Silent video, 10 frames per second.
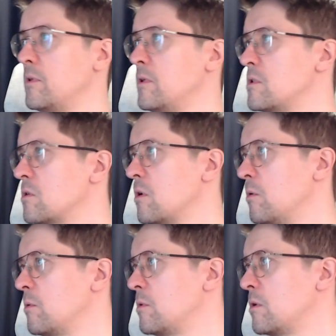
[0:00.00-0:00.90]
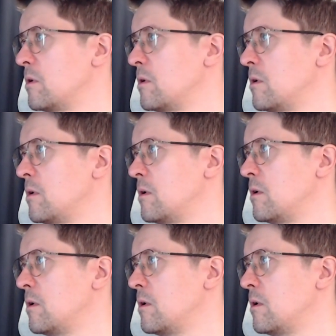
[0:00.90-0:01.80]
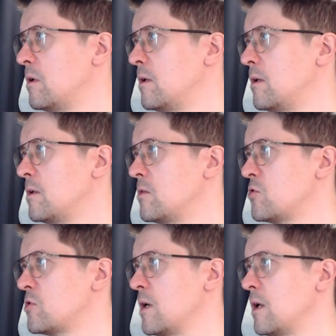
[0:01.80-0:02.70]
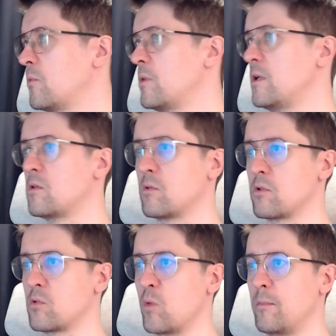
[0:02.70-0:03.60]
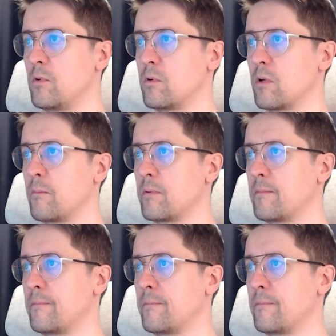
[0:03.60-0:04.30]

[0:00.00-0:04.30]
this code, child resource web lookup.